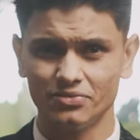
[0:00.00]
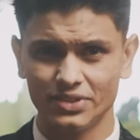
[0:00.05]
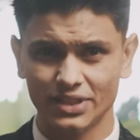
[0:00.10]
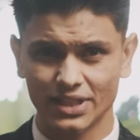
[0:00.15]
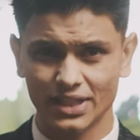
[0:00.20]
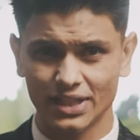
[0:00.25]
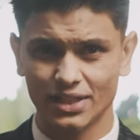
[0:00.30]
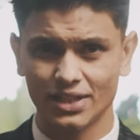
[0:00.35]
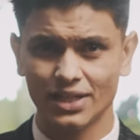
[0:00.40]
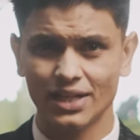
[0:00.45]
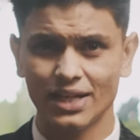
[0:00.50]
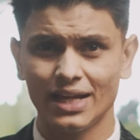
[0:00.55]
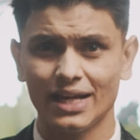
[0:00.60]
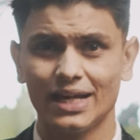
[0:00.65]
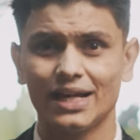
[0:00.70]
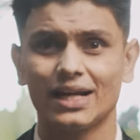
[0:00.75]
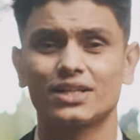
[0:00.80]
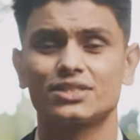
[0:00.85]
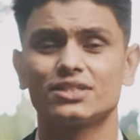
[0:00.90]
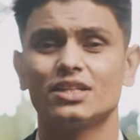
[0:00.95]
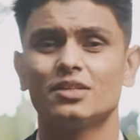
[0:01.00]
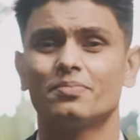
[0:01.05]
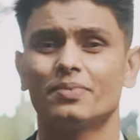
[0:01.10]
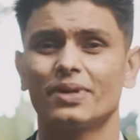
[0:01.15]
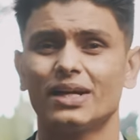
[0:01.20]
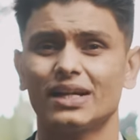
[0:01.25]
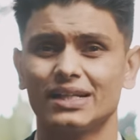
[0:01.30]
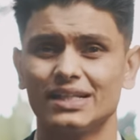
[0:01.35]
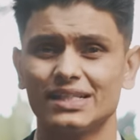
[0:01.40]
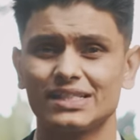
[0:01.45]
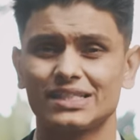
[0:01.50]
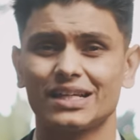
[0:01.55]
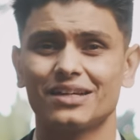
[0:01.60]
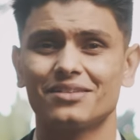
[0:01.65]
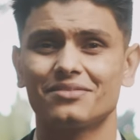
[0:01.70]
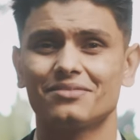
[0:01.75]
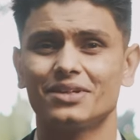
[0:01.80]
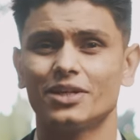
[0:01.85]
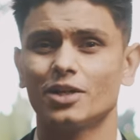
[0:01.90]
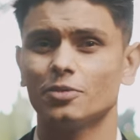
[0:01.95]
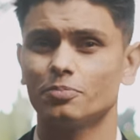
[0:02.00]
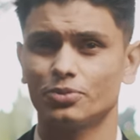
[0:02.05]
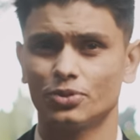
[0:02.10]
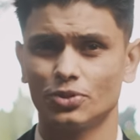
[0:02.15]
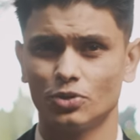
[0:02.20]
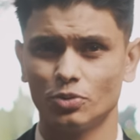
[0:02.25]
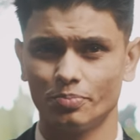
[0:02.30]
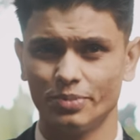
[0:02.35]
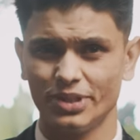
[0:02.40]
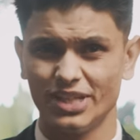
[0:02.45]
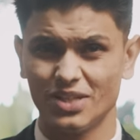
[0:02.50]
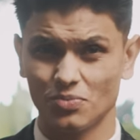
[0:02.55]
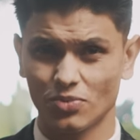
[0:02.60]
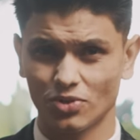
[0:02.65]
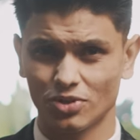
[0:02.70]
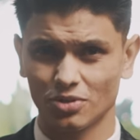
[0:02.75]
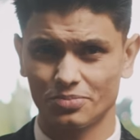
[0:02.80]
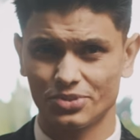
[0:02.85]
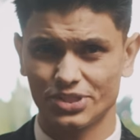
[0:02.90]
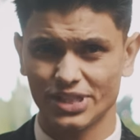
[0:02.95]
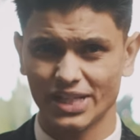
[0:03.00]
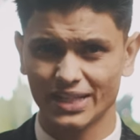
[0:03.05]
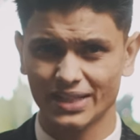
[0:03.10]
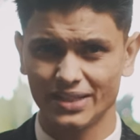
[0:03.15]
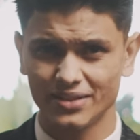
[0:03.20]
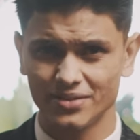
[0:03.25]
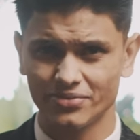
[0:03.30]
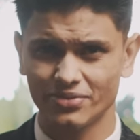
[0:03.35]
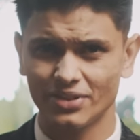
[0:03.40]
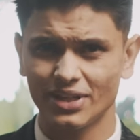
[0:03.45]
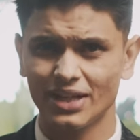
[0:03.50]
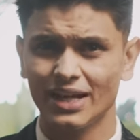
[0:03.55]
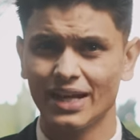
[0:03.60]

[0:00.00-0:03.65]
We can actually practice our way up to being more objective